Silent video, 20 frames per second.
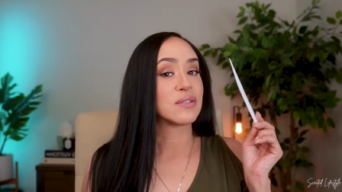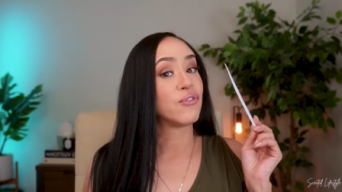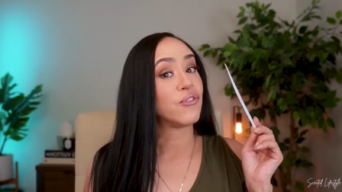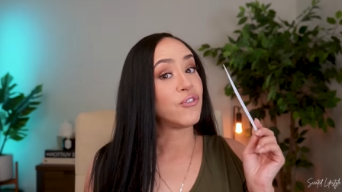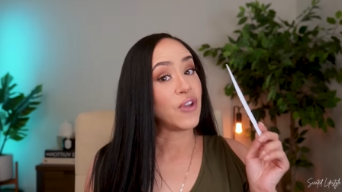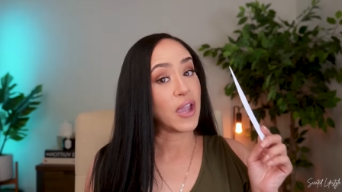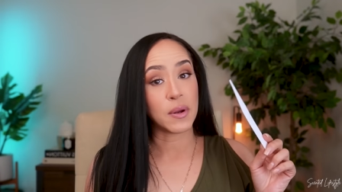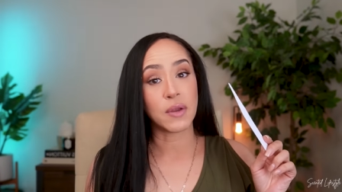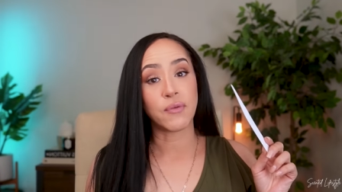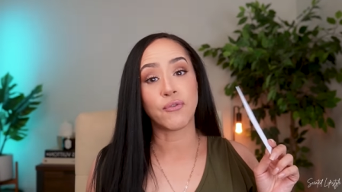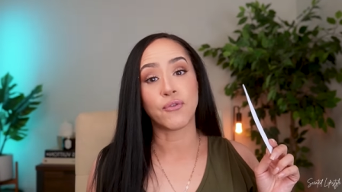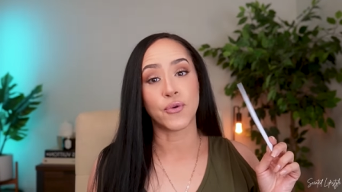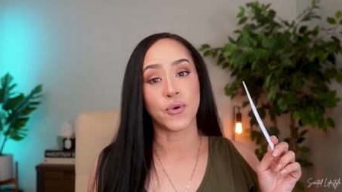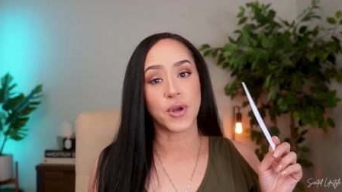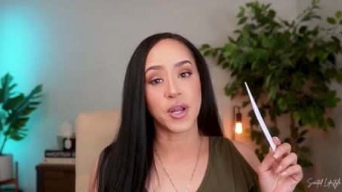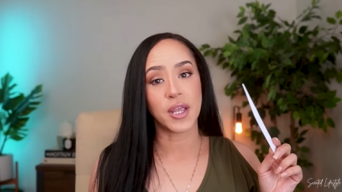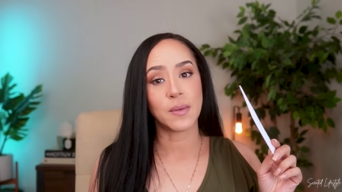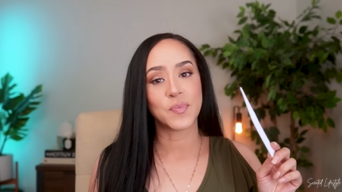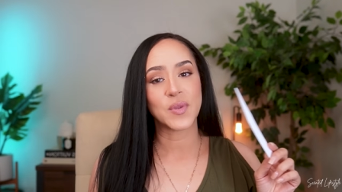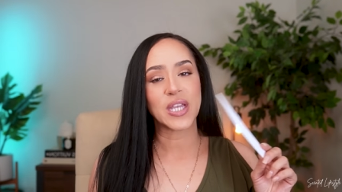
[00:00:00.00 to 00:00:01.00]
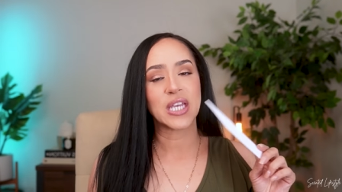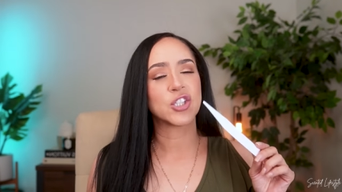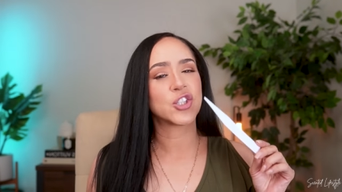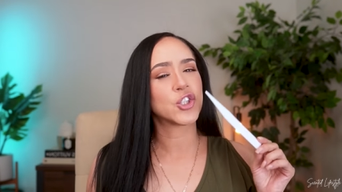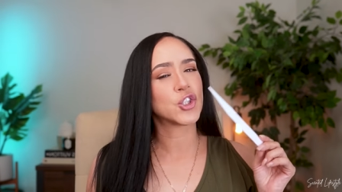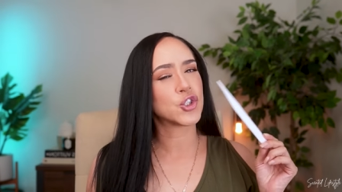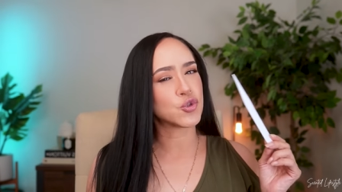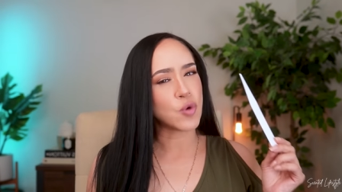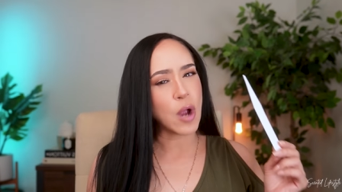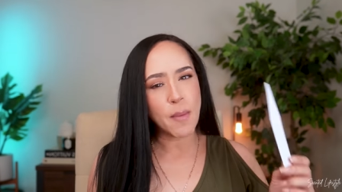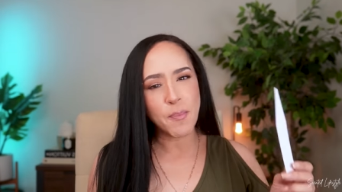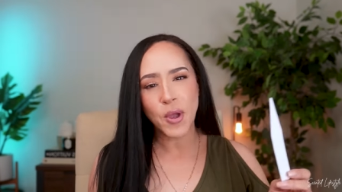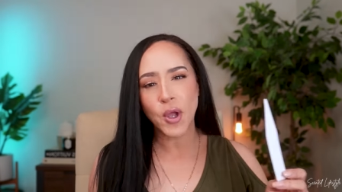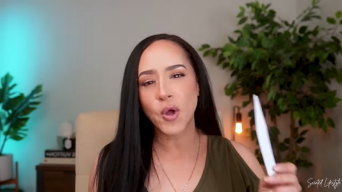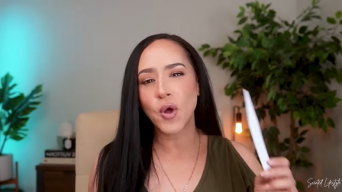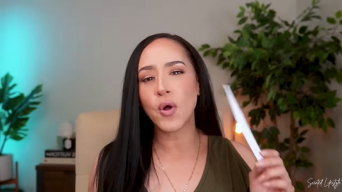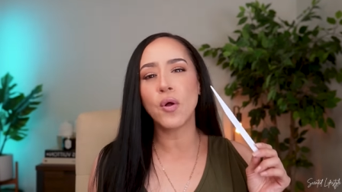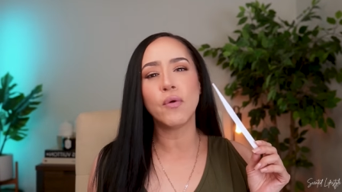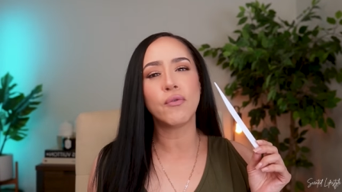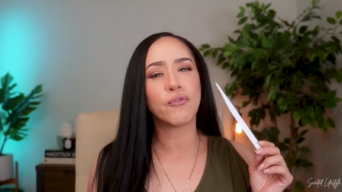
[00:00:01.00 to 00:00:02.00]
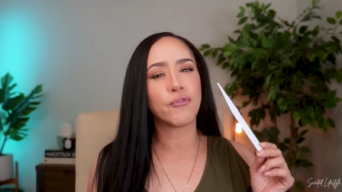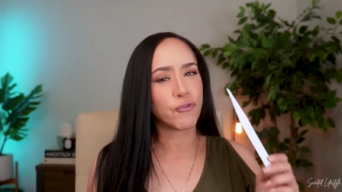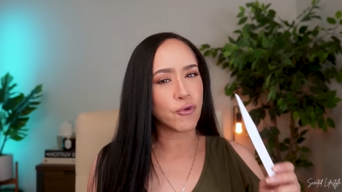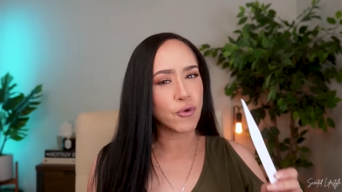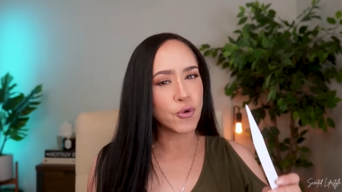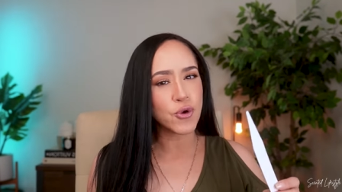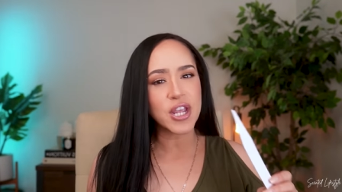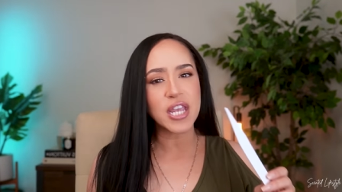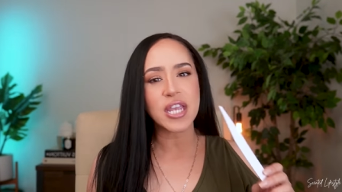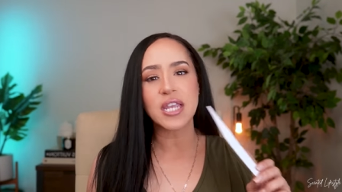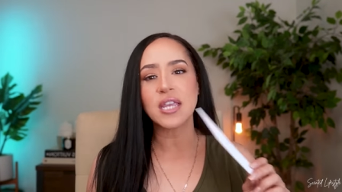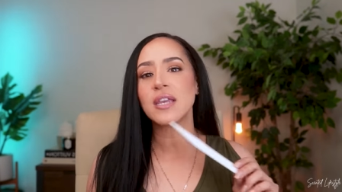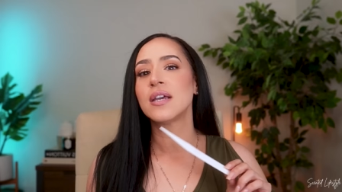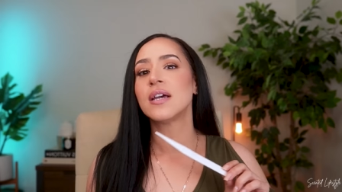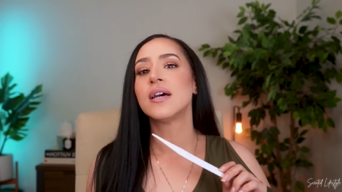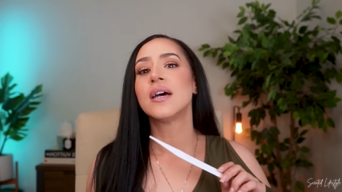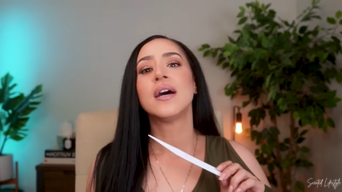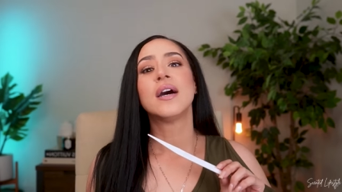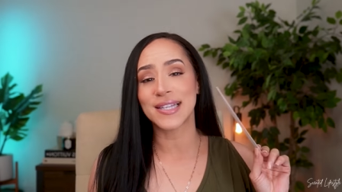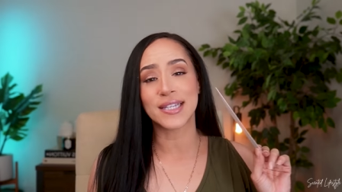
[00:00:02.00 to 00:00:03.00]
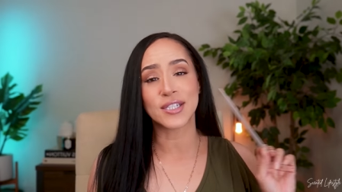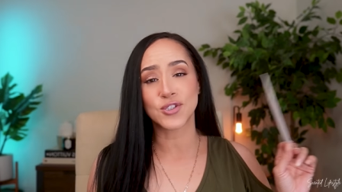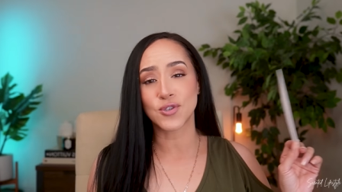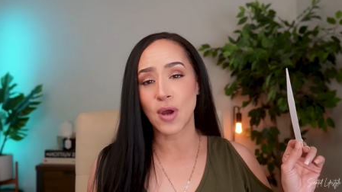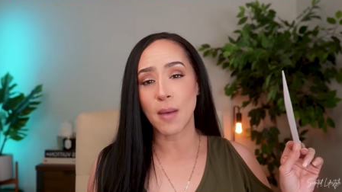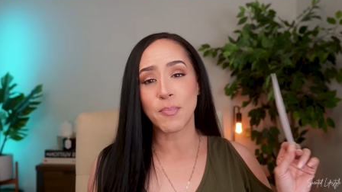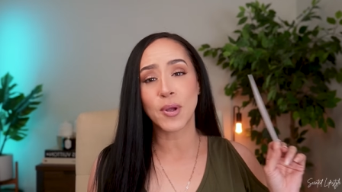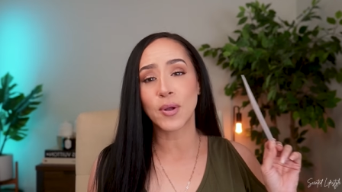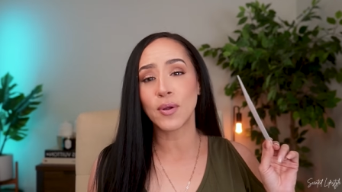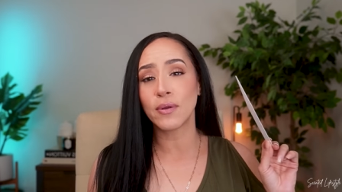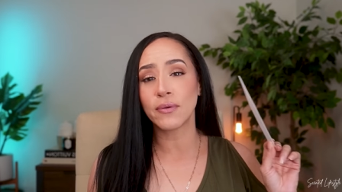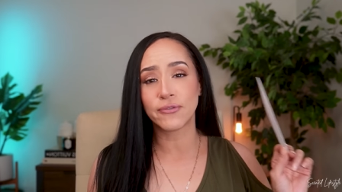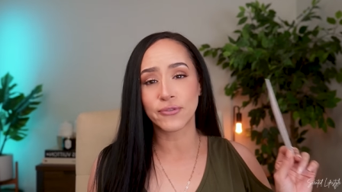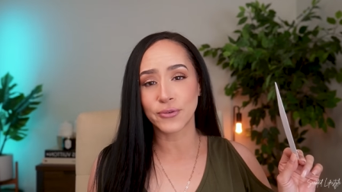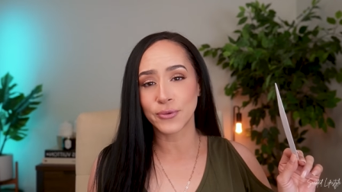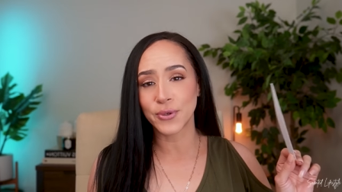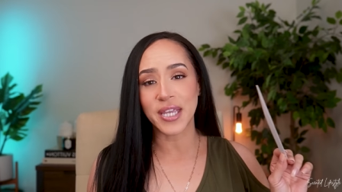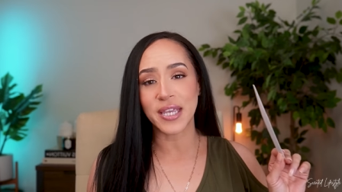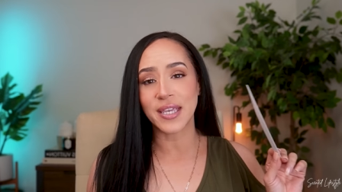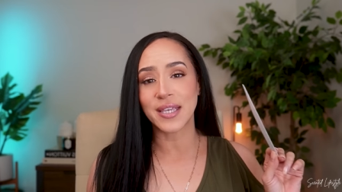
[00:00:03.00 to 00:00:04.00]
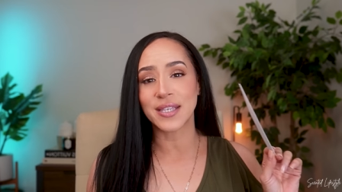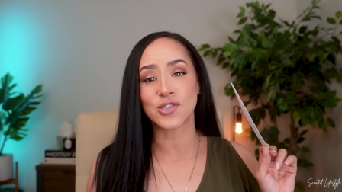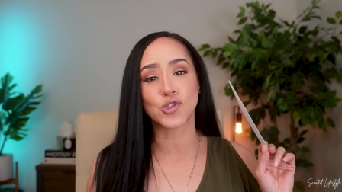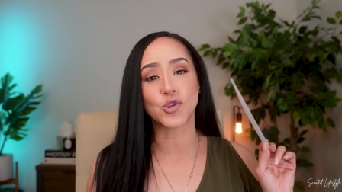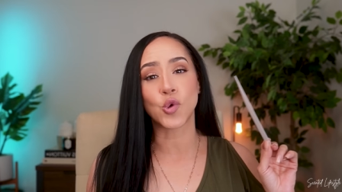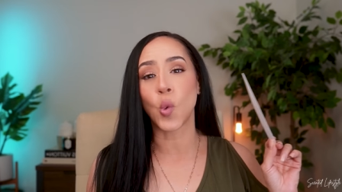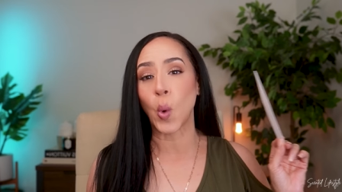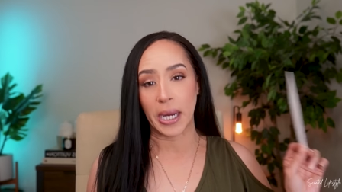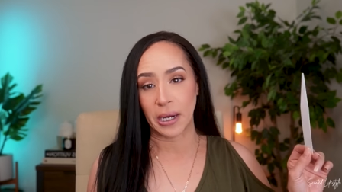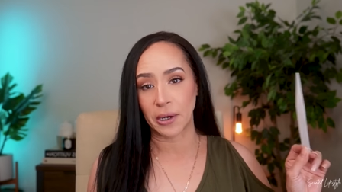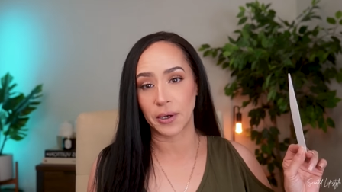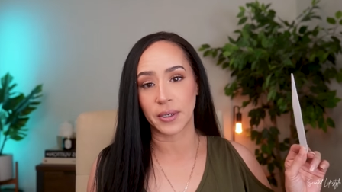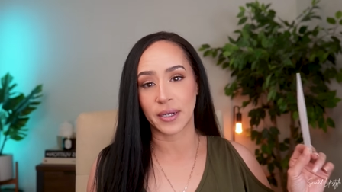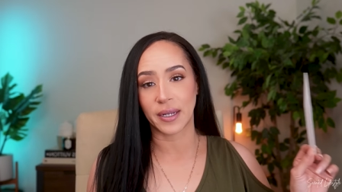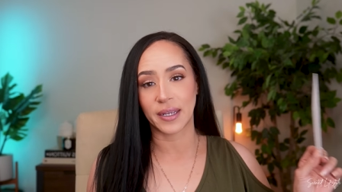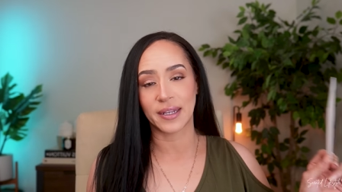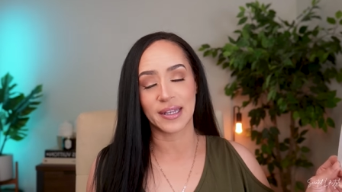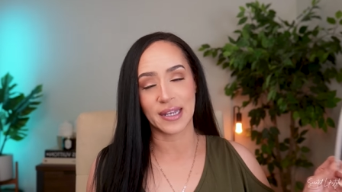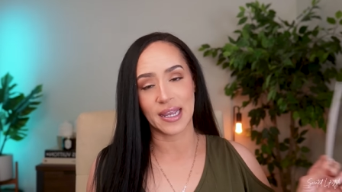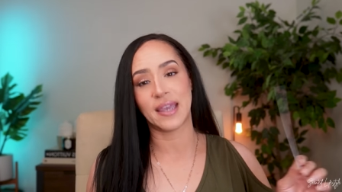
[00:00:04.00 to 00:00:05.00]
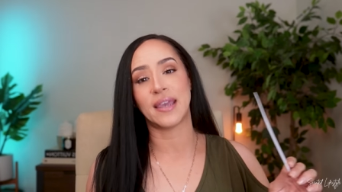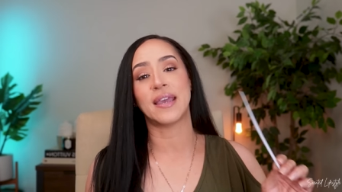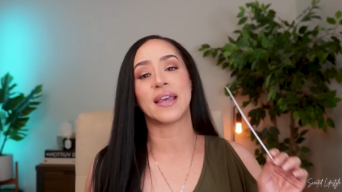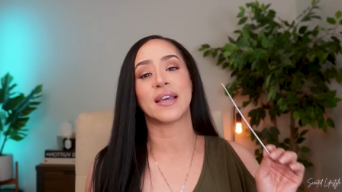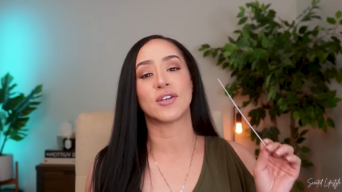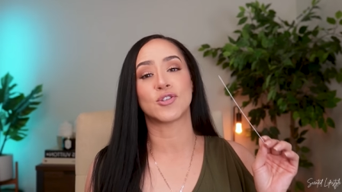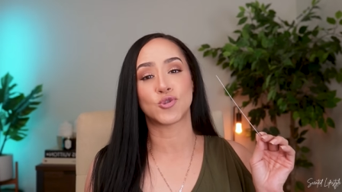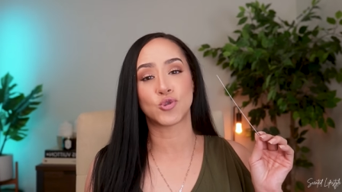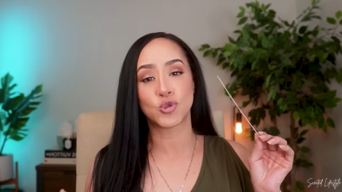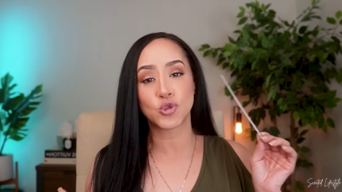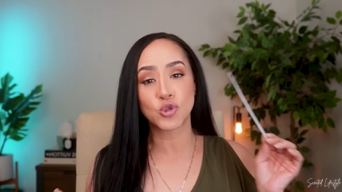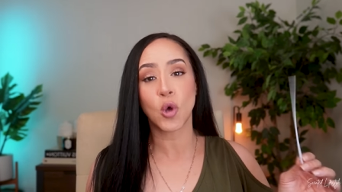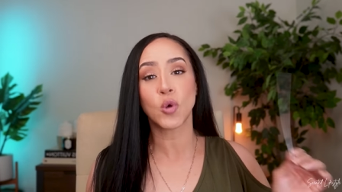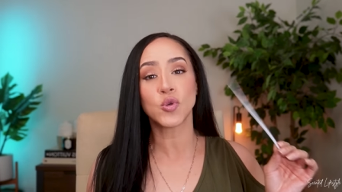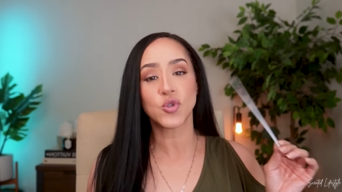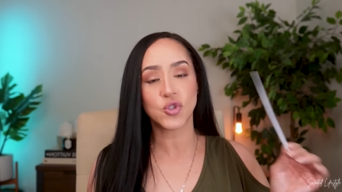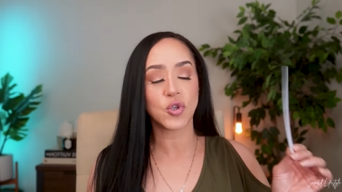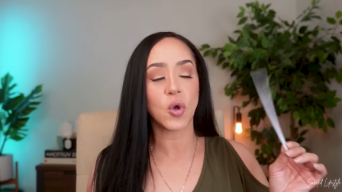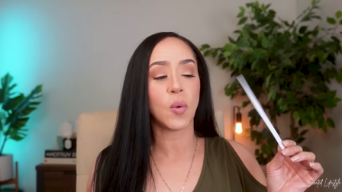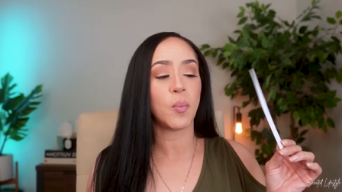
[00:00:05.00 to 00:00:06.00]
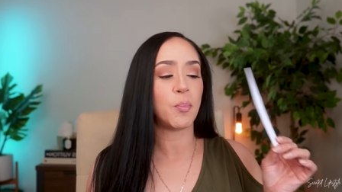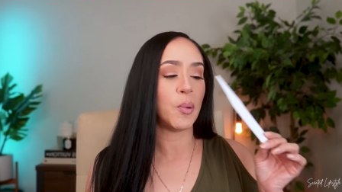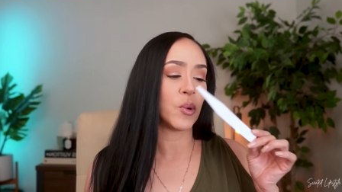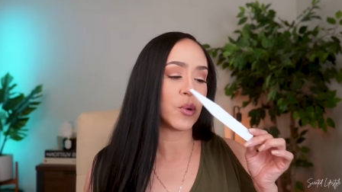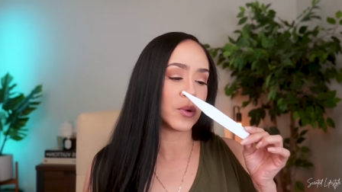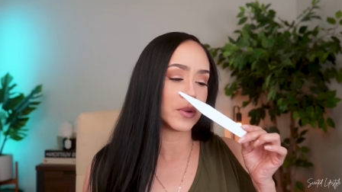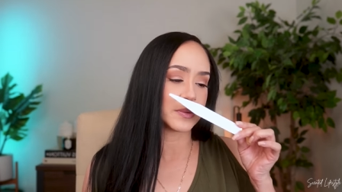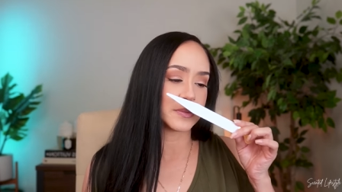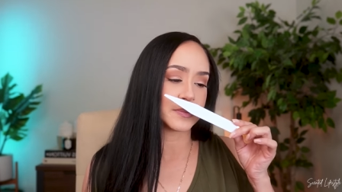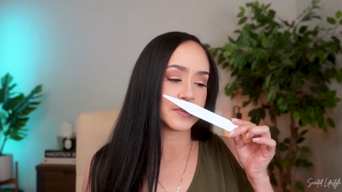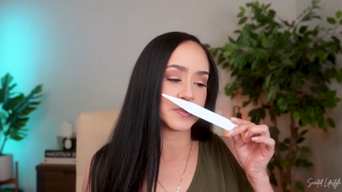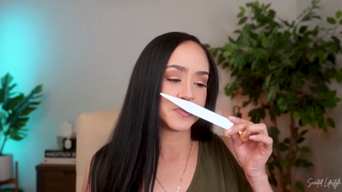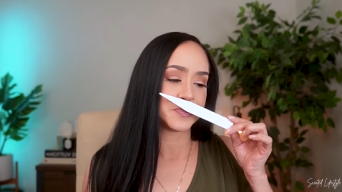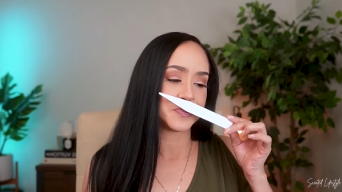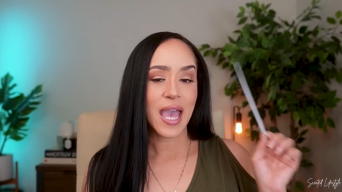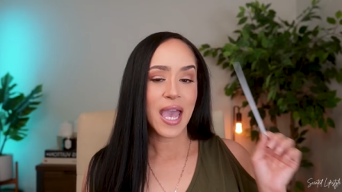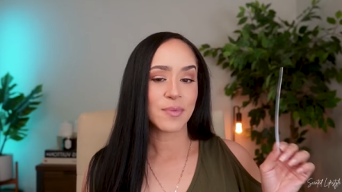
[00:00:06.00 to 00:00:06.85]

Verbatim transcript: But it's very fruity. It's tropical fruity. It's like tropical fruity squared. Like so, so potent.